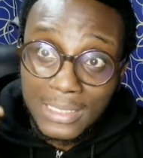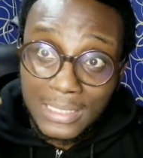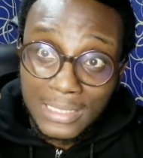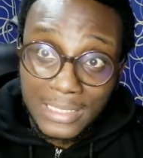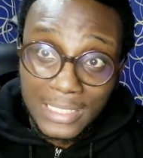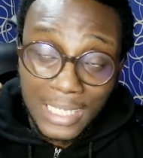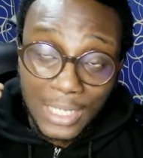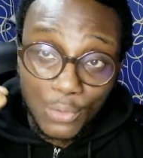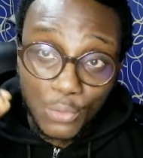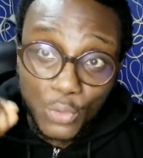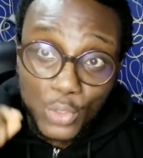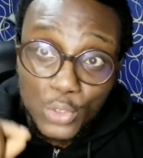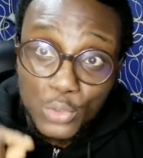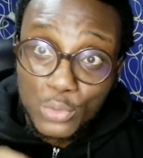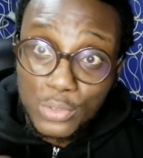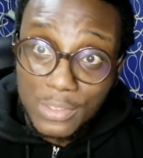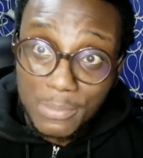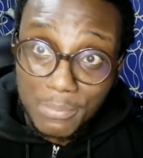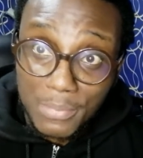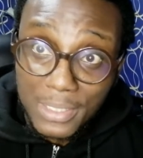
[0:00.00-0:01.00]
They are going
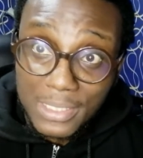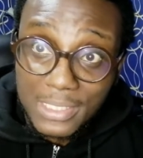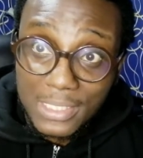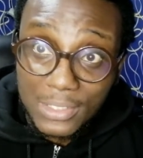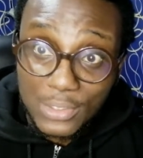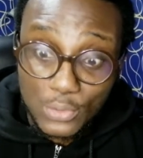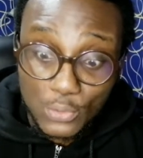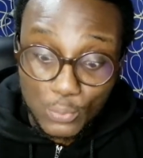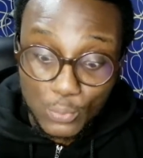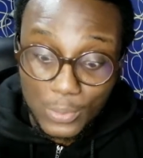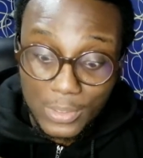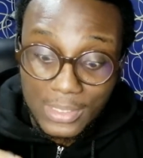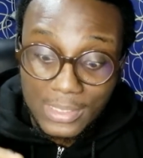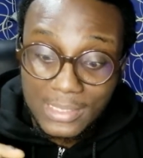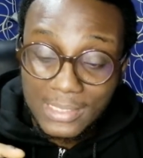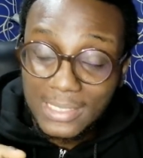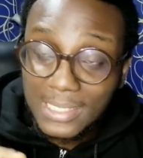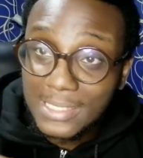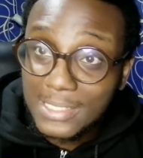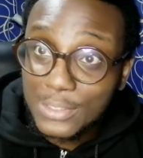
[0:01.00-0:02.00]
to the meetings with
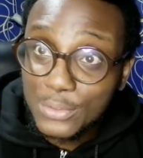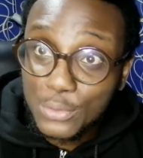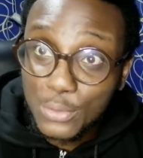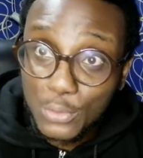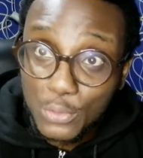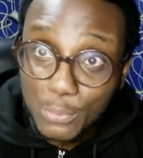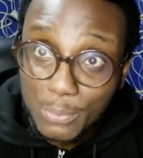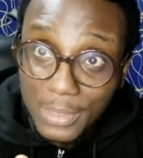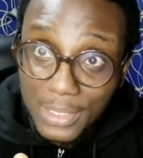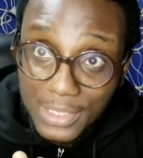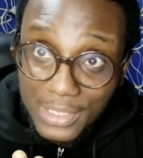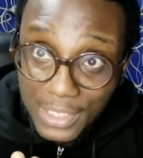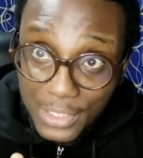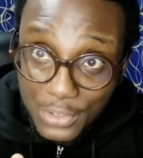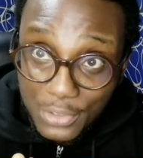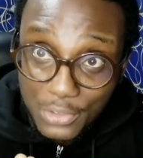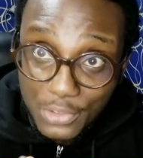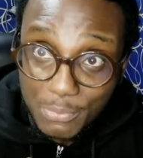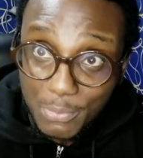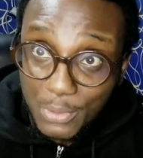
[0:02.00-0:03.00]
certain
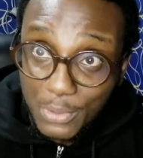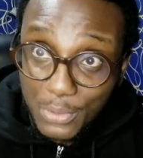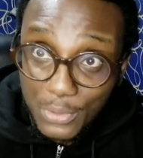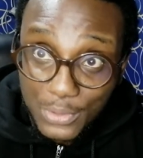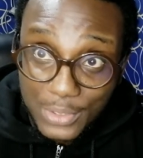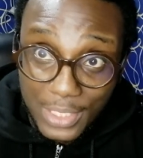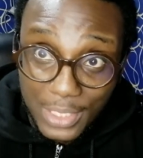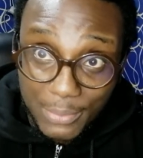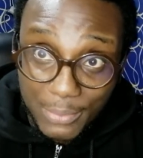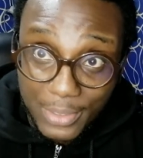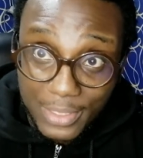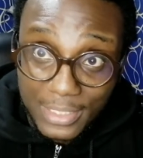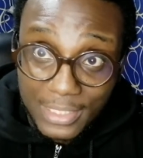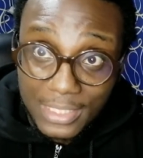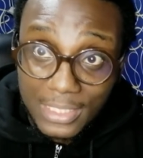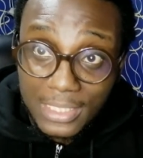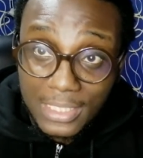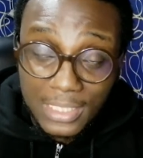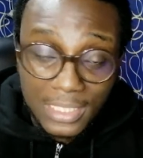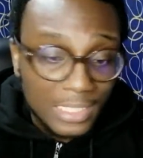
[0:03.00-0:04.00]
documentations because they are ready.